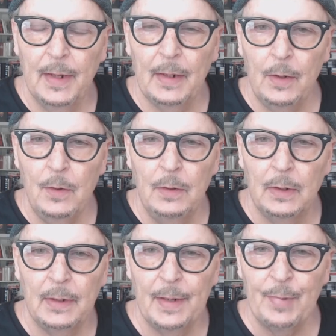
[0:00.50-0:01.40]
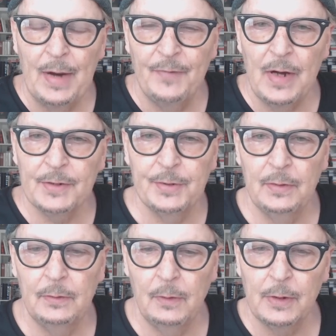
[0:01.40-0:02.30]
Hello, I'm Brian Fox.
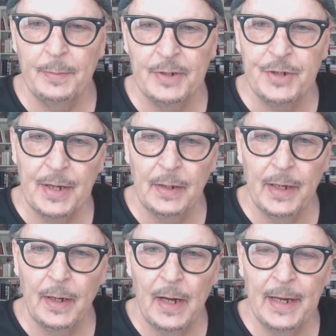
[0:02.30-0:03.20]
Welcome to my channel.